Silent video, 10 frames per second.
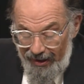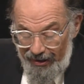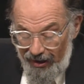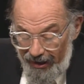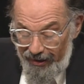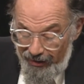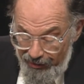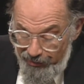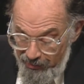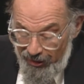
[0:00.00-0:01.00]
and I,
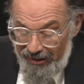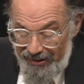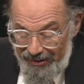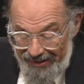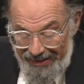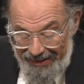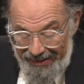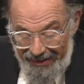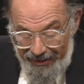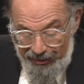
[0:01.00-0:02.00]
unremarked,
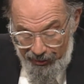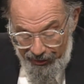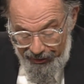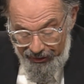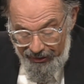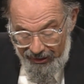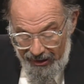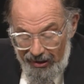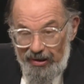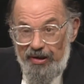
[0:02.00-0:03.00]
seated in a corner,
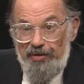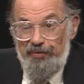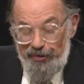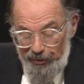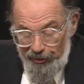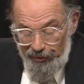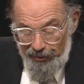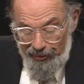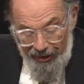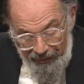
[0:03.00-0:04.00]
of a youth
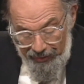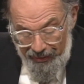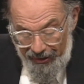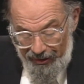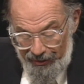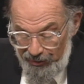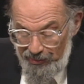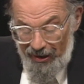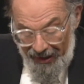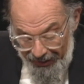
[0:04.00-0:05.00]
who loves me and
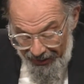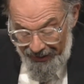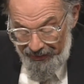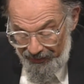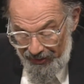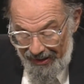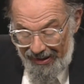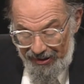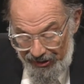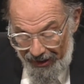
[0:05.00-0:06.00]
whom I love,
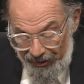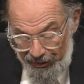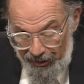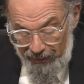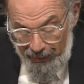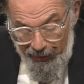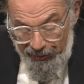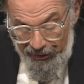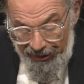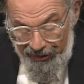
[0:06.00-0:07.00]
silently
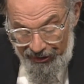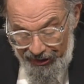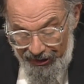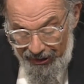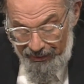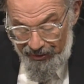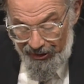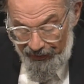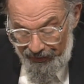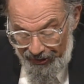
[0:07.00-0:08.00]
approaching and seating
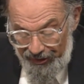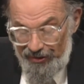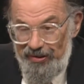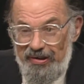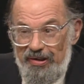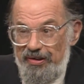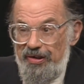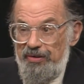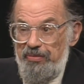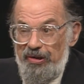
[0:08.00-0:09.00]
himself near
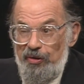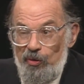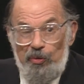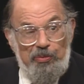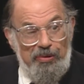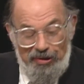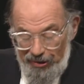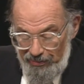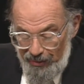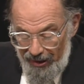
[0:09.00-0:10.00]
that he may hold
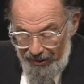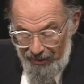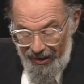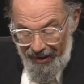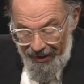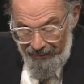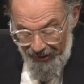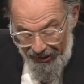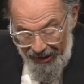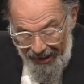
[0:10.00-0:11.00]
me
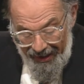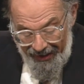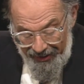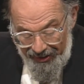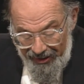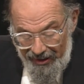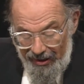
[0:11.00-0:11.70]
by the hand,